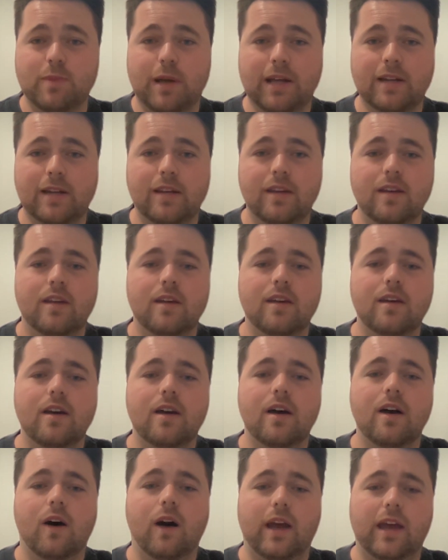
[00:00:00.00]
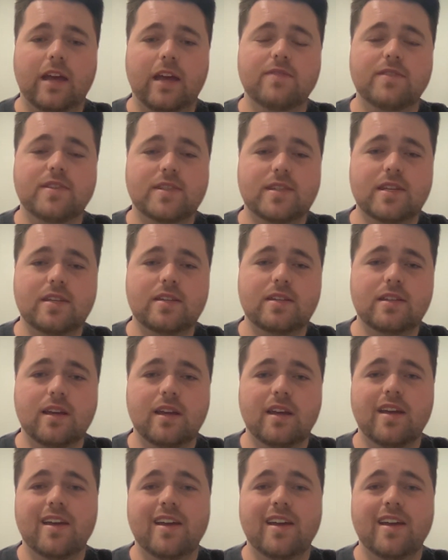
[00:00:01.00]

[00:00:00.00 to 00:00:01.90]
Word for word: But I have said